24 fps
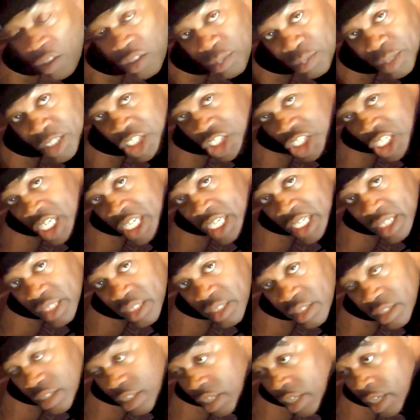the
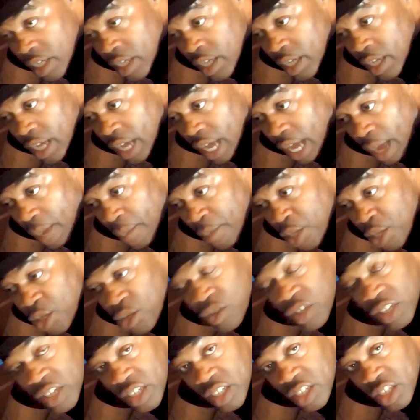machines, I'm
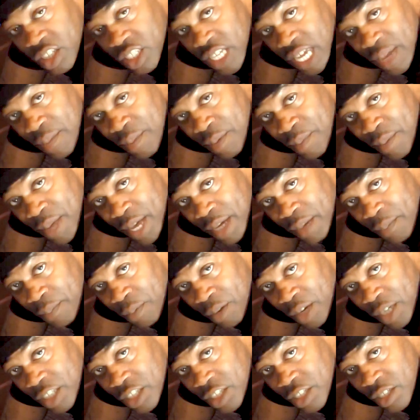using the same amount of
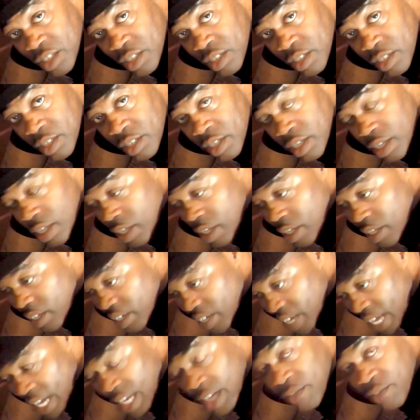pressure,
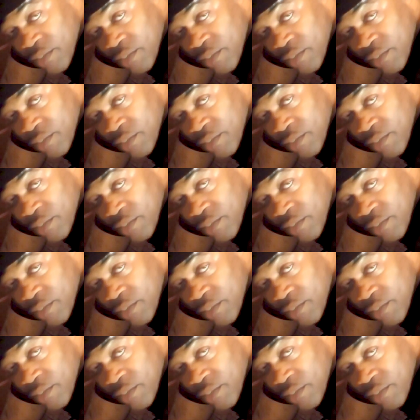9 to